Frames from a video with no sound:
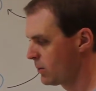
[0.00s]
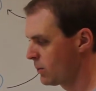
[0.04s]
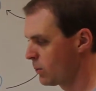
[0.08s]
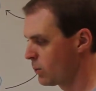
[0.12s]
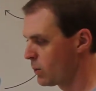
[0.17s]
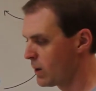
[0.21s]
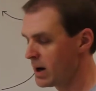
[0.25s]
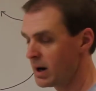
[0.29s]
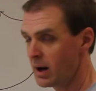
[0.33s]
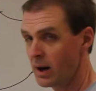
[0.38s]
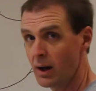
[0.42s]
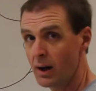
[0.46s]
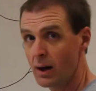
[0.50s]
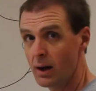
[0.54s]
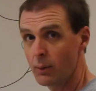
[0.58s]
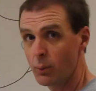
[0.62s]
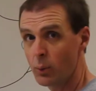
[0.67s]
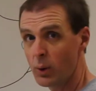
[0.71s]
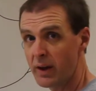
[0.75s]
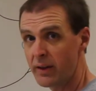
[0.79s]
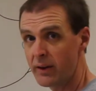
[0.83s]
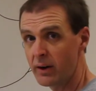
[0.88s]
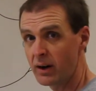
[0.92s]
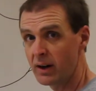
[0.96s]
what
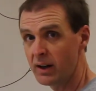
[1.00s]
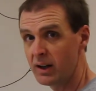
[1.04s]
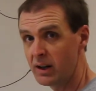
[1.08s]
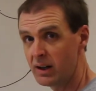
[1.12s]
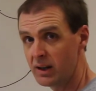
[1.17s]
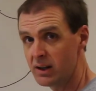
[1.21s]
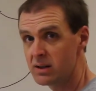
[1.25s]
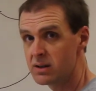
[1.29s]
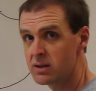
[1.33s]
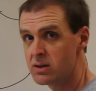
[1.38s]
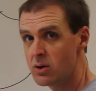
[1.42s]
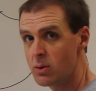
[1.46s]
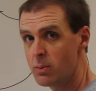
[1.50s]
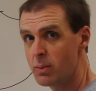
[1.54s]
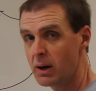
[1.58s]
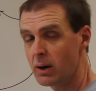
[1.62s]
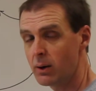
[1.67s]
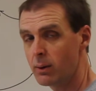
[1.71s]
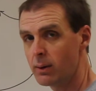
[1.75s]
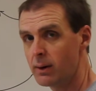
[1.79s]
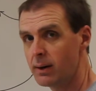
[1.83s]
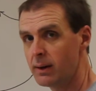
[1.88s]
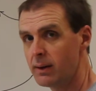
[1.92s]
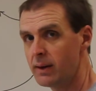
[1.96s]
whether it is
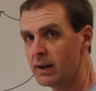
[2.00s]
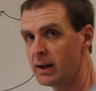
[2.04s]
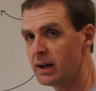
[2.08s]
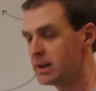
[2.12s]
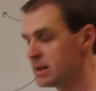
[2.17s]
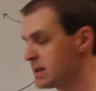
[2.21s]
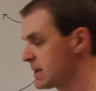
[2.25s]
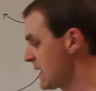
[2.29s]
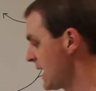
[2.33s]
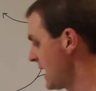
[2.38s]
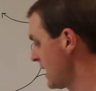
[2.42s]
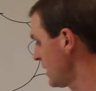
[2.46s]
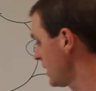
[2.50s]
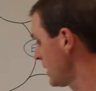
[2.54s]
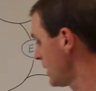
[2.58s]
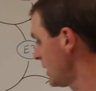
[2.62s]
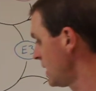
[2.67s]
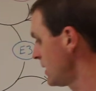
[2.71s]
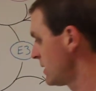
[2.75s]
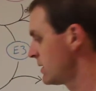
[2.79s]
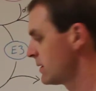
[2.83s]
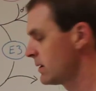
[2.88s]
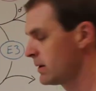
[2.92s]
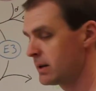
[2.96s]
ubiquitin that is added
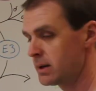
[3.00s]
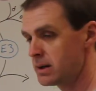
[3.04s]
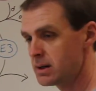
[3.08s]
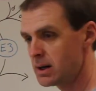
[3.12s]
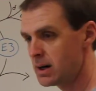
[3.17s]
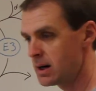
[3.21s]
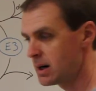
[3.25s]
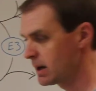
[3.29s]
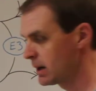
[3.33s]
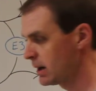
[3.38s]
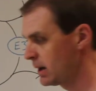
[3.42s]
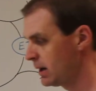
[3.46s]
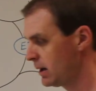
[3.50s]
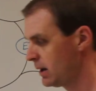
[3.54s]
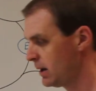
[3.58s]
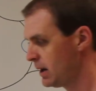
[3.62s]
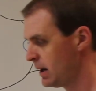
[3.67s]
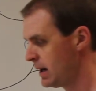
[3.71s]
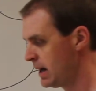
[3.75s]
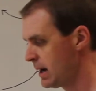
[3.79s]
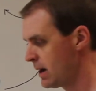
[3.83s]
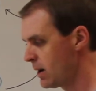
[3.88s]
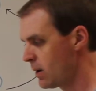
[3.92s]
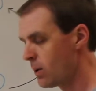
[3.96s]
onto the target
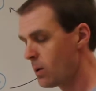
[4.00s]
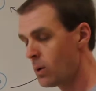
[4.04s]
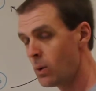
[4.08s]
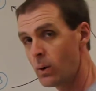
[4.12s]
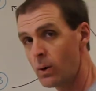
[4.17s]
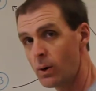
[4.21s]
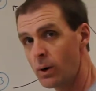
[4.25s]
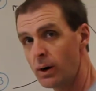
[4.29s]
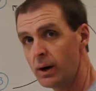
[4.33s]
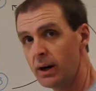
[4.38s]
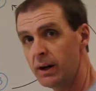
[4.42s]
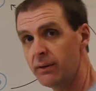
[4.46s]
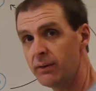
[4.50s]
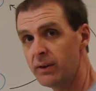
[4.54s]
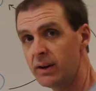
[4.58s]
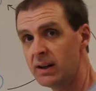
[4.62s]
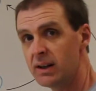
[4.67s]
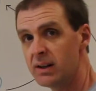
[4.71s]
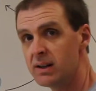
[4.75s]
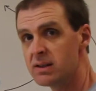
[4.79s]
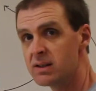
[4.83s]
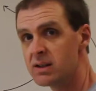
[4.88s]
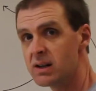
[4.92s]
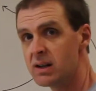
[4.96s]
or if it
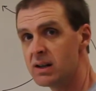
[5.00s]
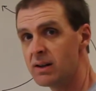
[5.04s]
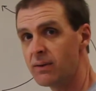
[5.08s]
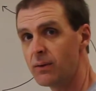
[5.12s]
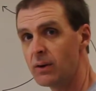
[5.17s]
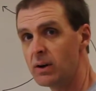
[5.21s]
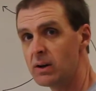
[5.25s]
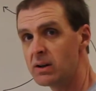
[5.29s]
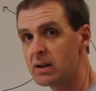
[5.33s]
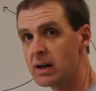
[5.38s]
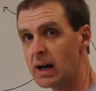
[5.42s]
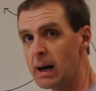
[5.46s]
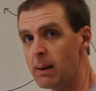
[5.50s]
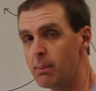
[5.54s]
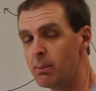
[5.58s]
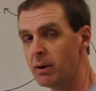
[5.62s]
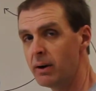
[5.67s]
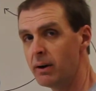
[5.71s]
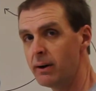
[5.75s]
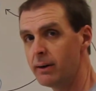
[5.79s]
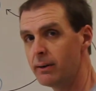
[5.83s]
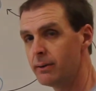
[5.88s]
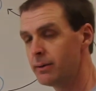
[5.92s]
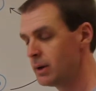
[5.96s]
is a different type
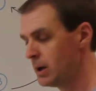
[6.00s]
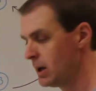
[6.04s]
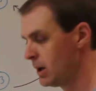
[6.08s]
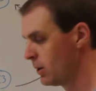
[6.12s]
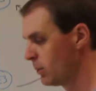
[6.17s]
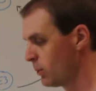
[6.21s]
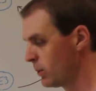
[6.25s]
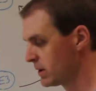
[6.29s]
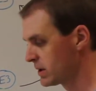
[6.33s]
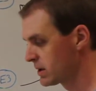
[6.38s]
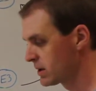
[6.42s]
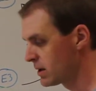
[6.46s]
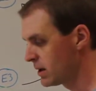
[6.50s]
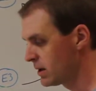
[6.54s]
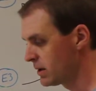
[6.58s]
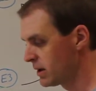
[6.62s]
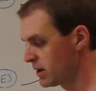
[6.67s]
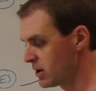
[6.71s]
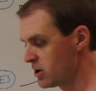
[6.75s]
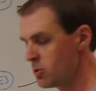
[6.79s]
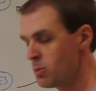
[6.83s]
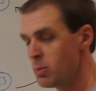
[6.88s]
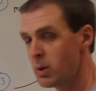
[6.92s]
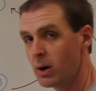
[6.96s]
of what's called a
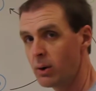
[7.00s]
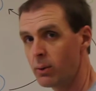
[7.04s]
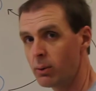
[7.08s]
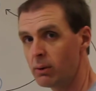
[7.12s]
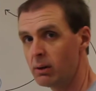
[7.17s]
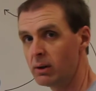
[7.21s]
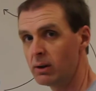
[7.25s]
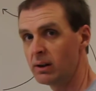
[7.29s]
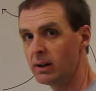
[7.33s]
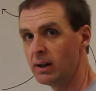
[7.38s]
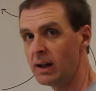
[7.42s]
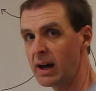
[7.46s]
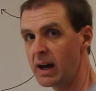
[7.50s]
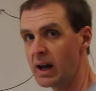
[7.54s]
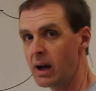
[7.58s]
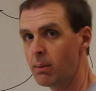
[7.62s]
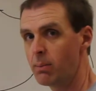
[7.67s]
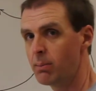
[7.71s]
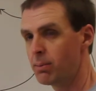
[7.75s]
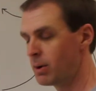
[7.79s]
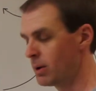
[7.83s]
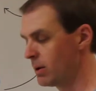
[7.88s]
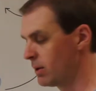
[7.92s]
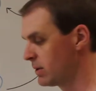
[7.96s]
ubiquitin-like
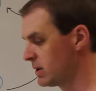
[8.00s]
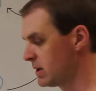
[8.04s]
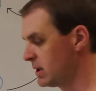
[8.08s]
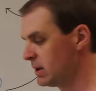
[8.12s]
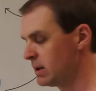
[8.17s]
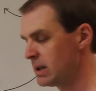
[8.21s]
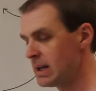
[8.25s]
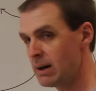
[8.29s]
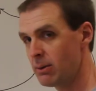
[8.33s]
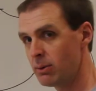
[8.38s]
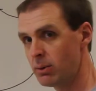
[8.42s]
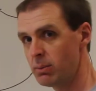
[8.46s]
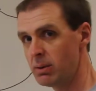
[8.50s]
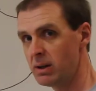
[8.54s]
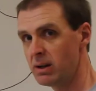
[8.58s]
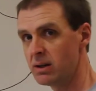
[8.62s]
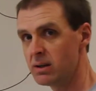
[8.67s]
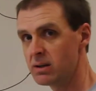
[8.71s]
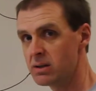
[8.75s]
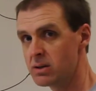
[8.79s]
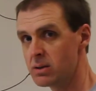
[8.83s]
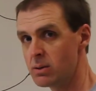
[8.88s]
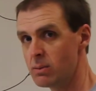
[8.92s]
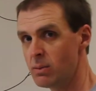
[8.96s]
protein. That would be the
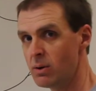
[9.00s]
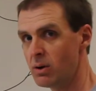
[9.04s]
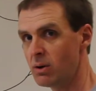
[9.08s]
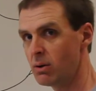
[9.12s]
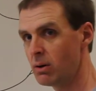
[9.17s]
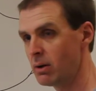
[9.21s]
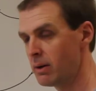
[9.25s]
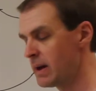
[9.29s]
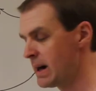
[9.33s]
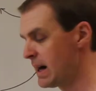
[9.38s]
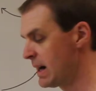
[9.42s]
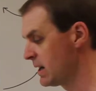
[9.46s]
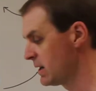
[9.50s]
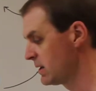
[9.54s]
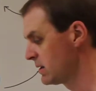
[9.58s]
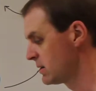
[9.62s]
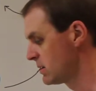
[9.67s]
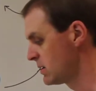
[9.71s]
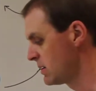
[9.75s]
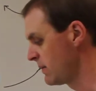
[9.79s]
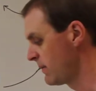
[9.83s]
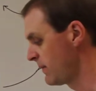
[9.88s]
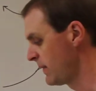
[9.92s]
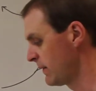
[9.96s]
sumo or the
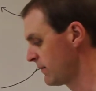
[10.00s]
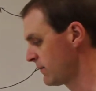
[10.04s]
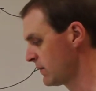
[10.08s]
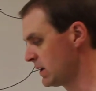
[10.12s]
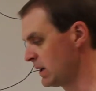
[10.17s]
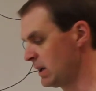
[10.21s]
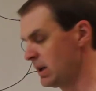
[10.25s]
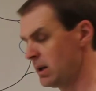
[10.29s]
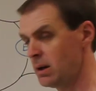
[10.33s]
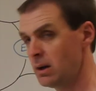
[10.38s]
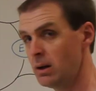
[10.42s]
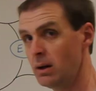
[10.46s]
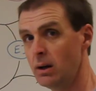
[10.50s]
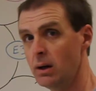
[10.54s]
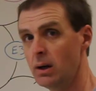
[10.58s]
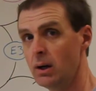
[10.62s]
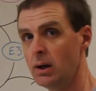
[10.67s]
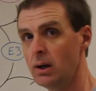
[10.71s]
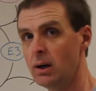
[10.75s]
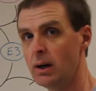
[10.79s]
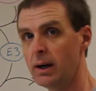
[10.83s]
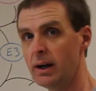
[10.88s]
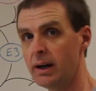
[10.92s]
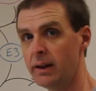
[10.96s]
ISG15,
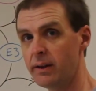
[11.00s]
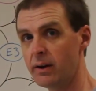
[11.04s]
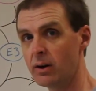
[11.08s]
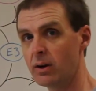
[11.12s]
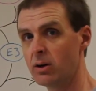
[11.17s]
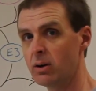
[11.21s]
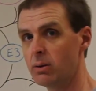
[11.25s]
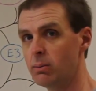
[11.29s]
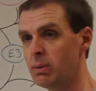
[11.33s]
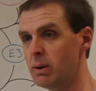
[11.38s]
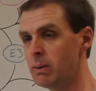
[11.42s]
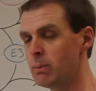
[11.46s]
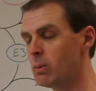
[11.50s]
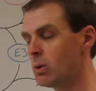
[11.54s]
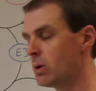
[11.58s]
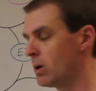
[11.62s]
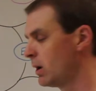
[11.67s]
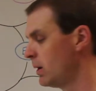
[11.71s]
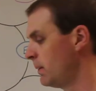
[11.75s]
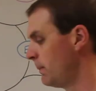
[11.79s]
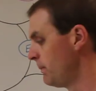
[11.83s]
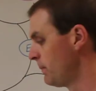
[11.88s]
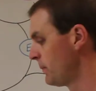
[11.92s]
and there could be more.